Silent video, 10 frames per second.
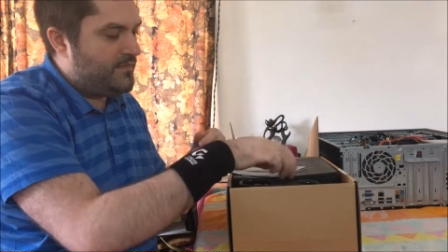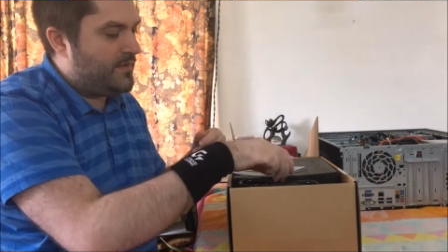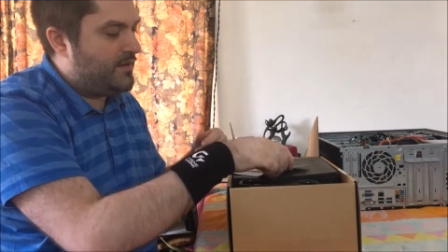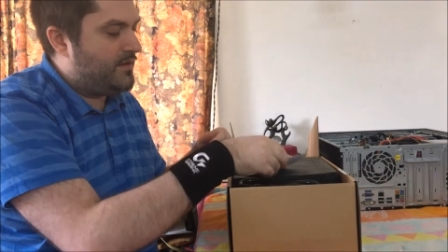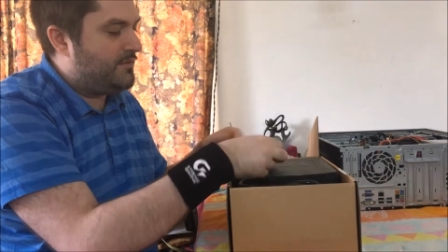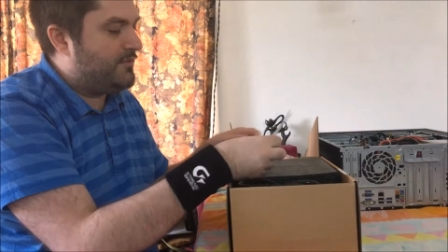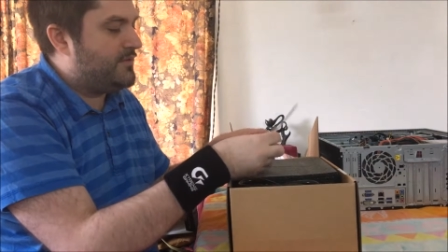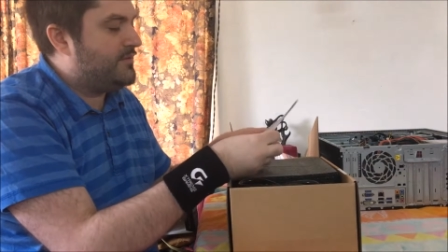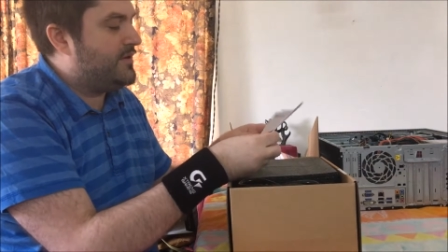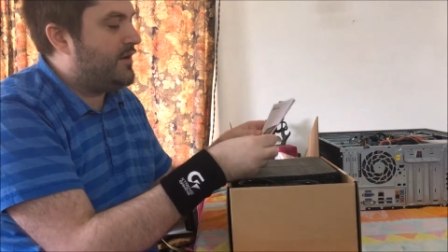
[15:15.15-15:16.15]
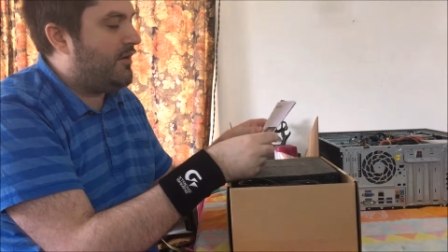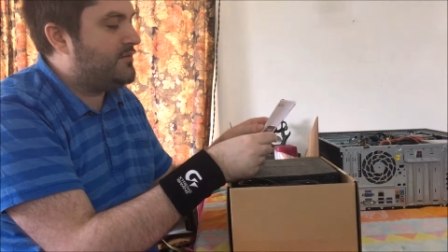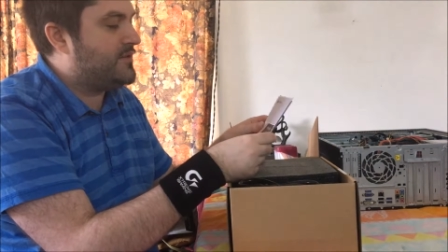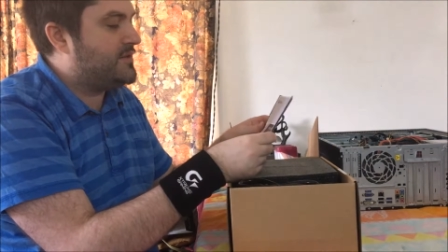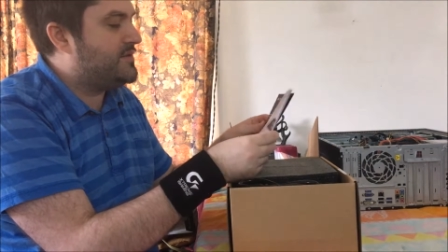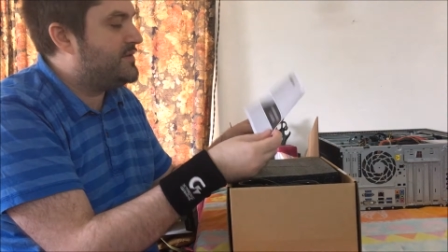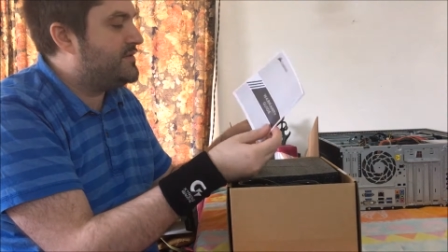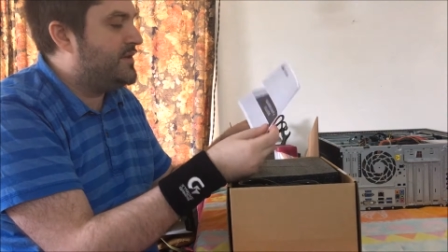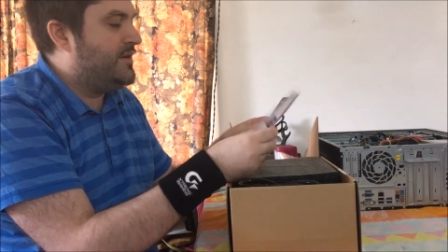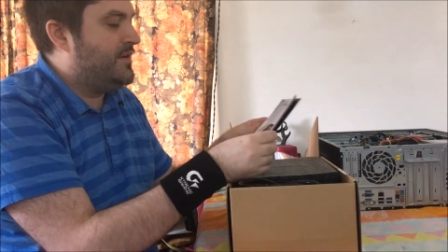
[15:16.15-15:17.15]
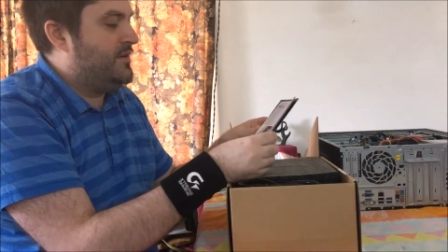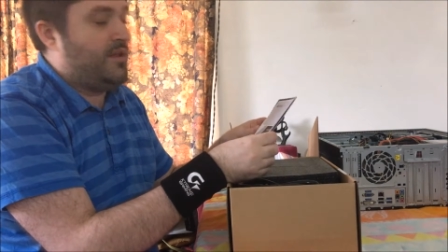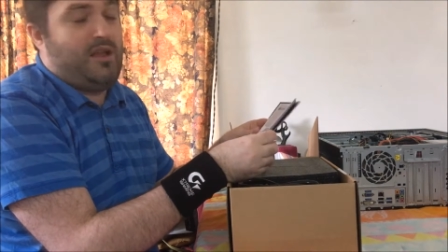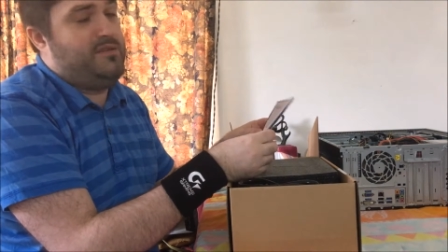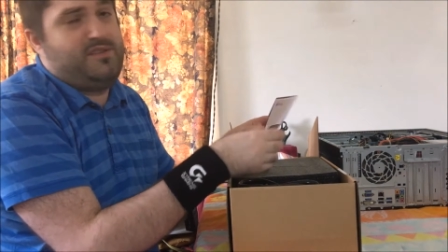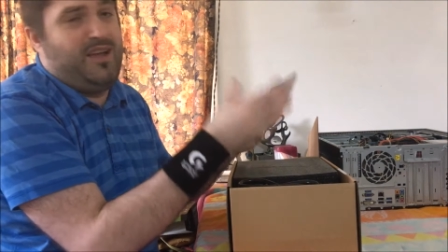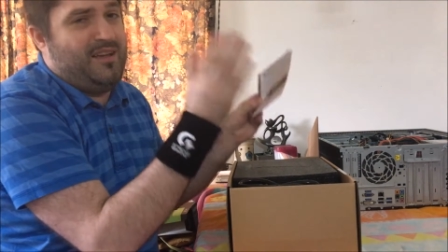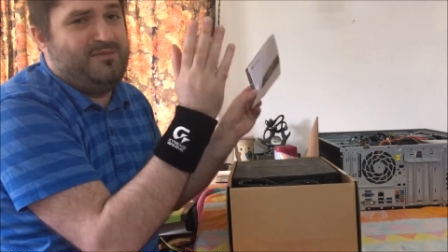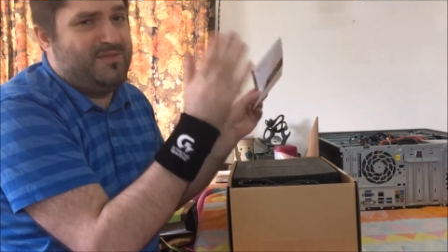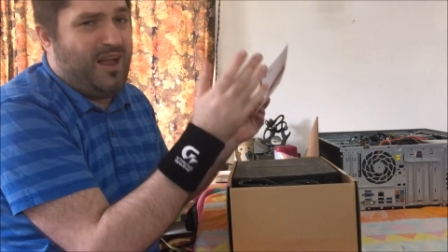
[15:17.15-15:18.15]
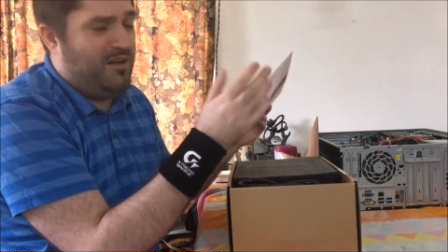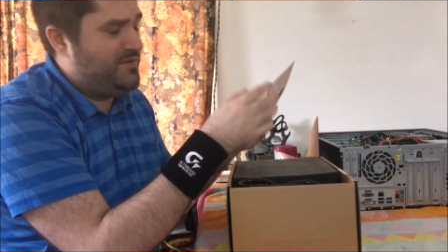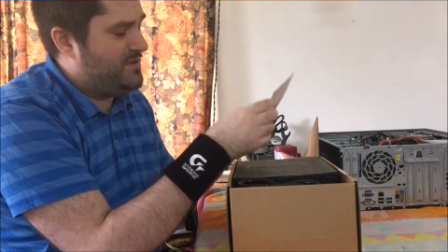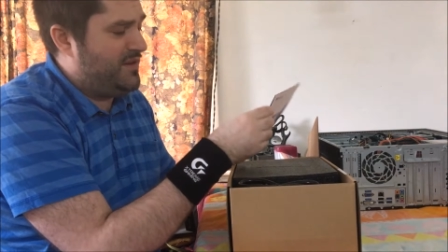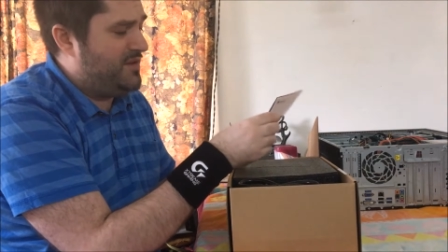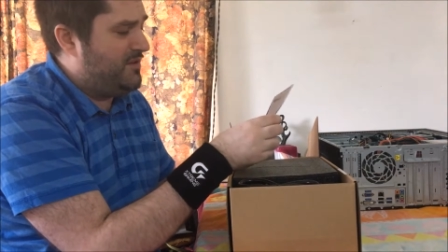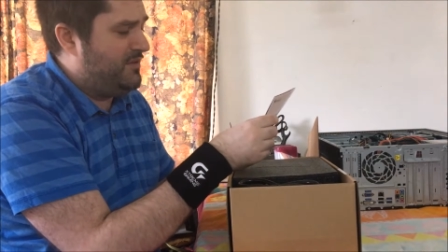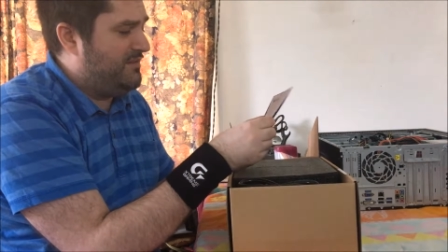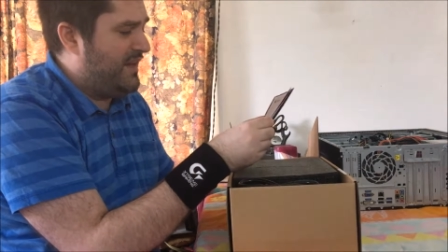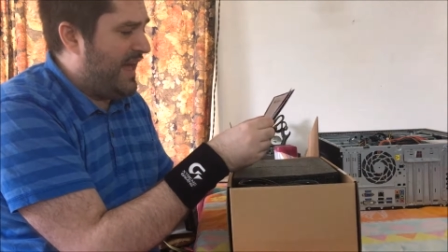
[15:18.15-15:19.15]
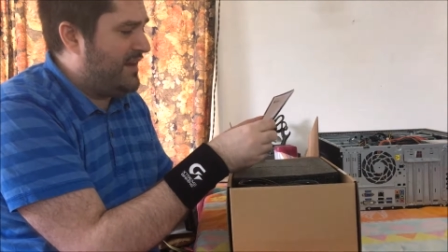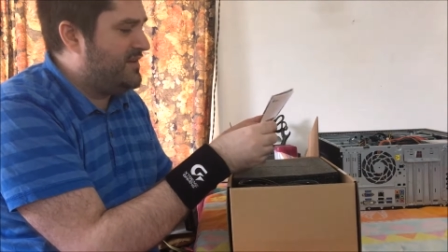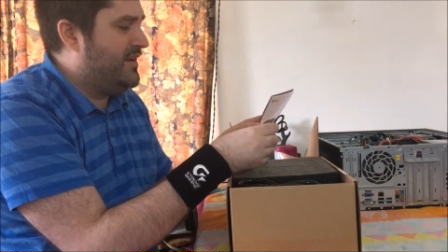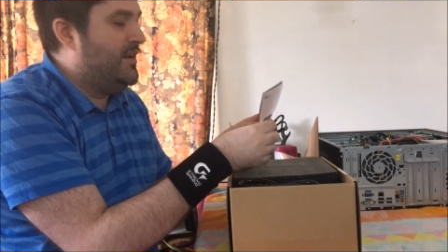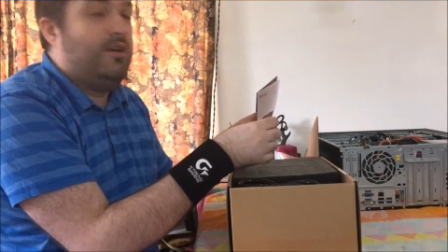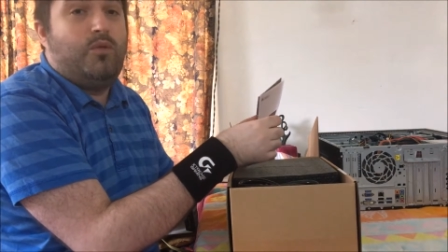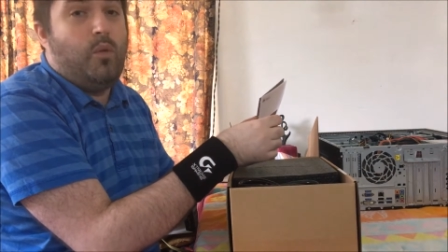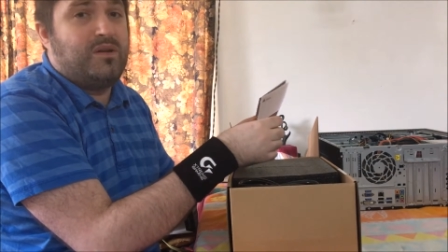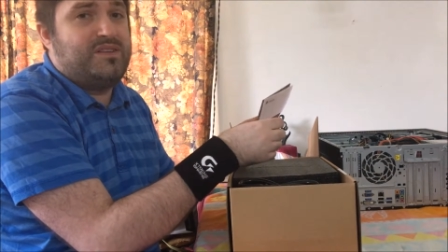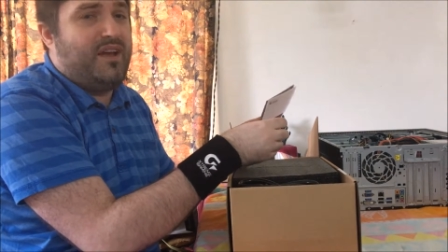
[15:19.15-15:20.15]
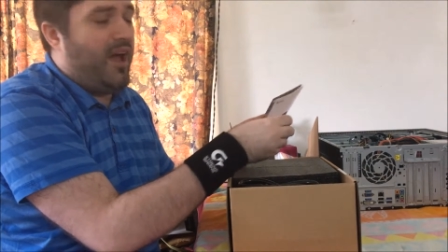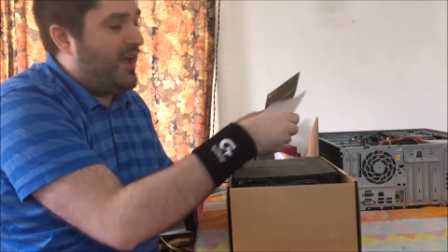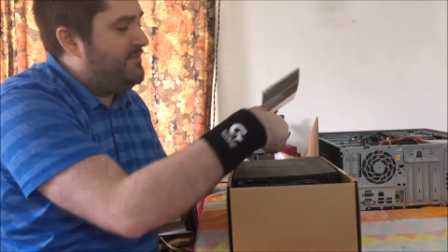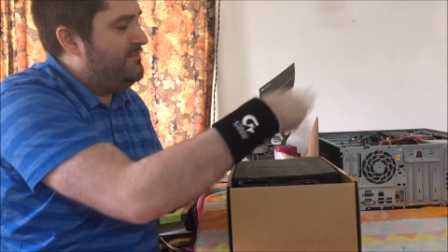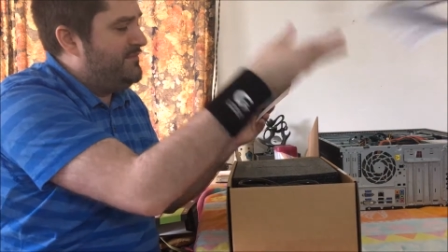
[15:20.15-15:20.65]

You know, that's obviously you don't need that. Warranty guide.